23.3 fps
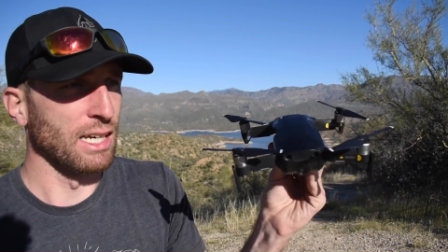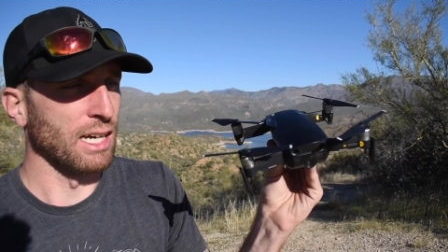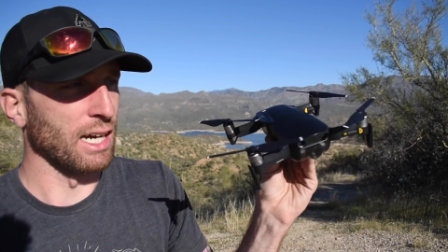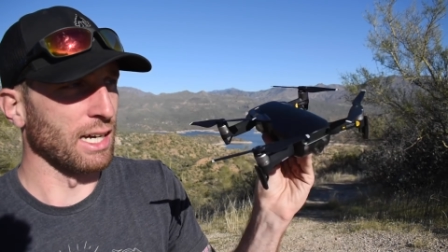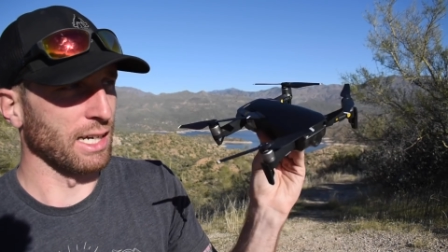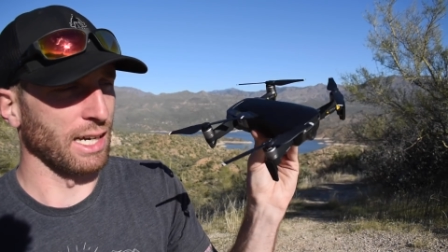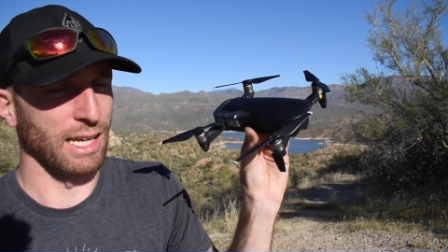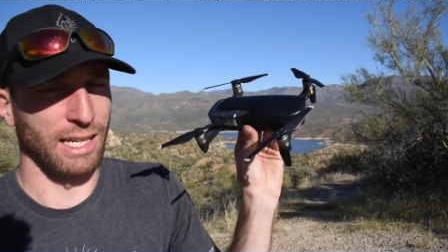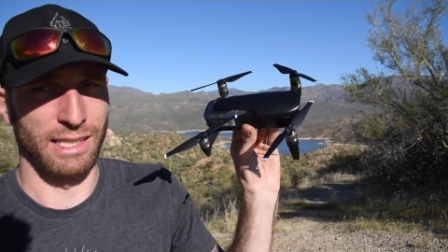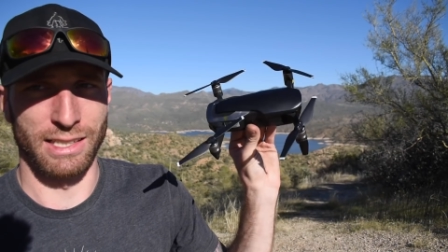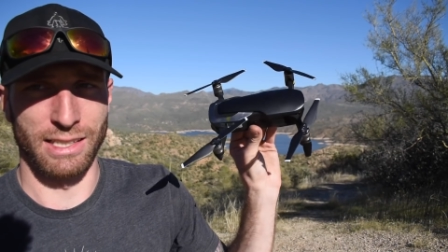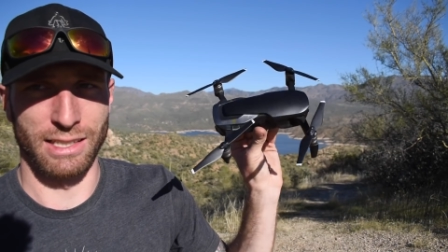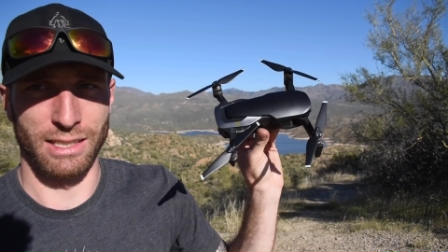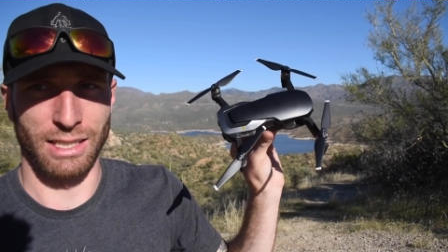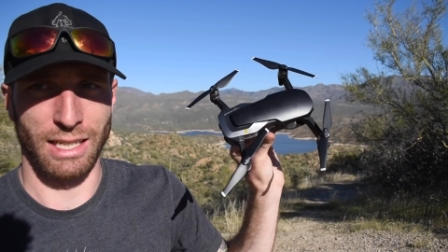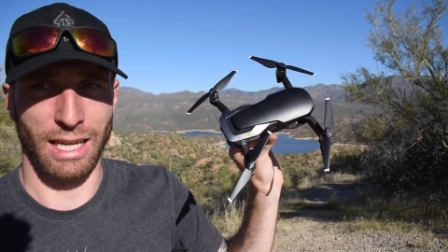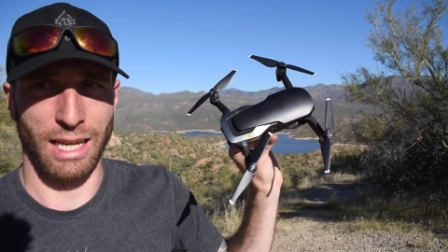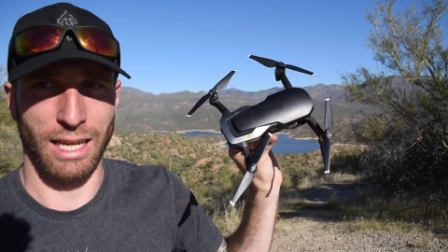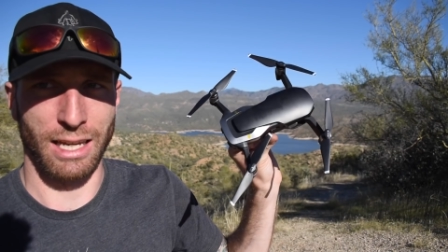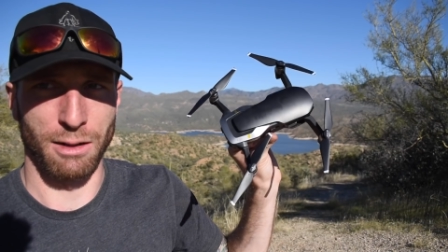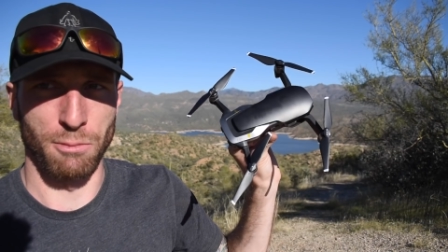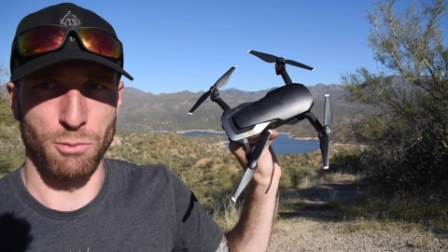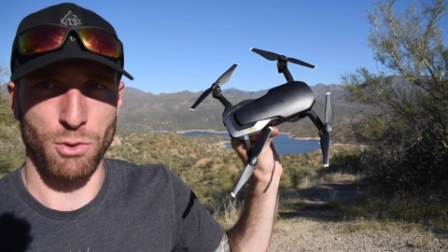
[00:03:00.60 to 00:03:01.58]
against
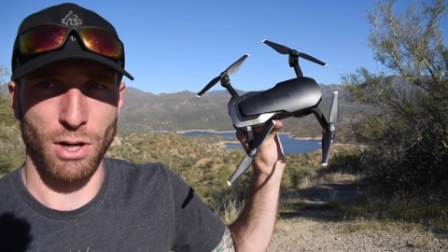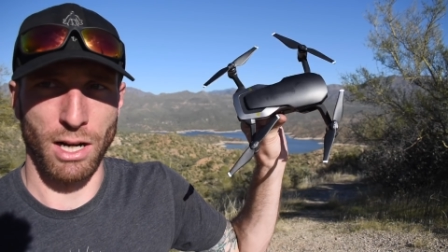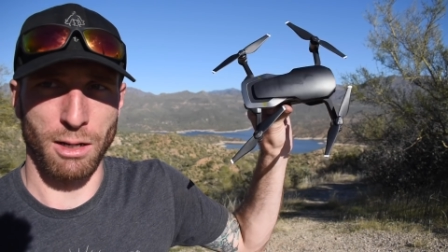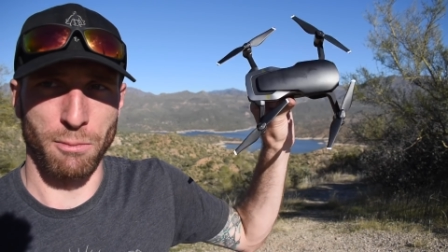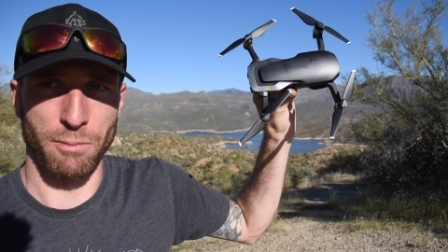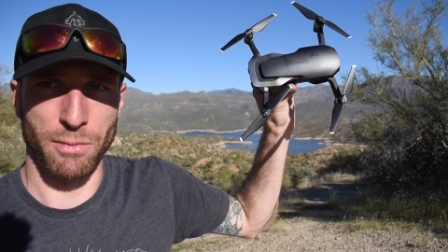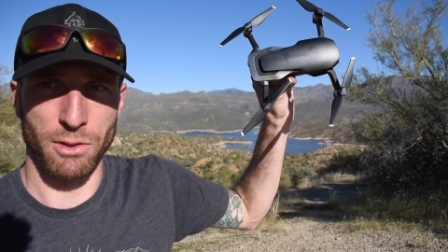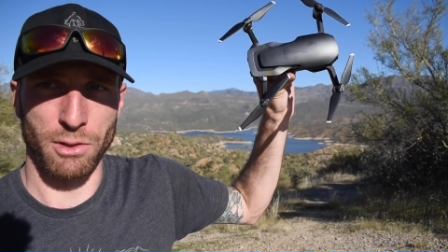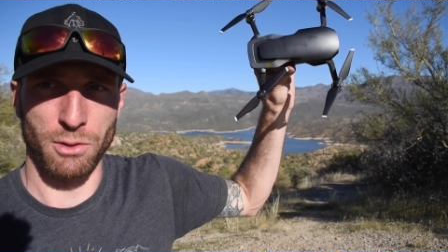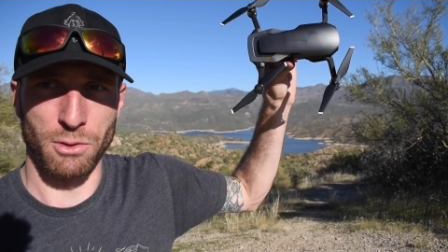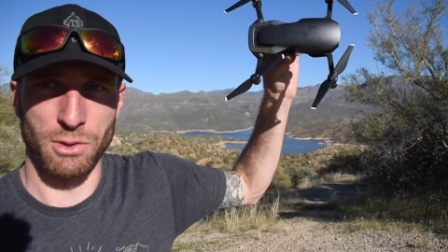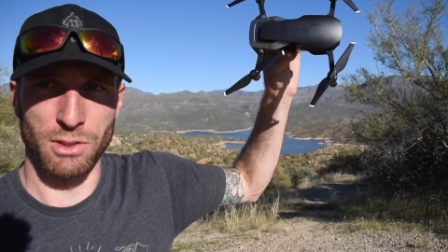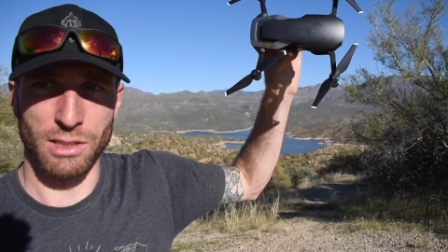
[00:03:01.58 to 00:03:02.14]
a bright blue